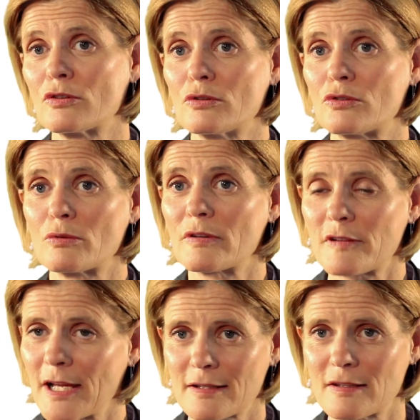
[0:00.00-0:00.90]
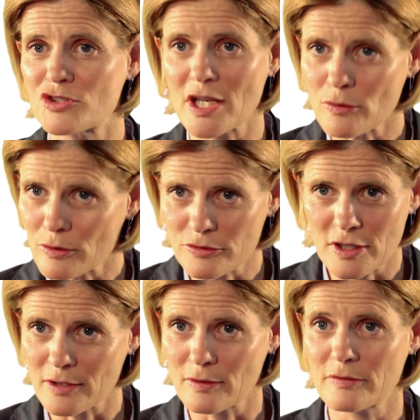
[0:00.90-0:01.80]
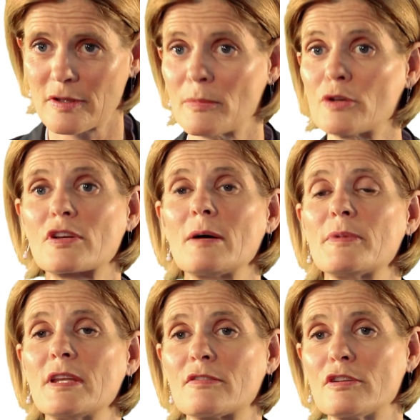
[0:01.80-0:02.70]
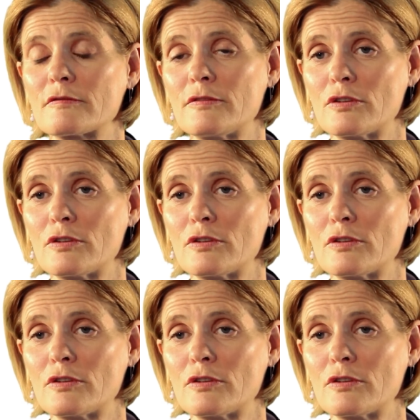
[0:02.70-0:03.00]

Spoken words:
to reflect the general skills that most companies look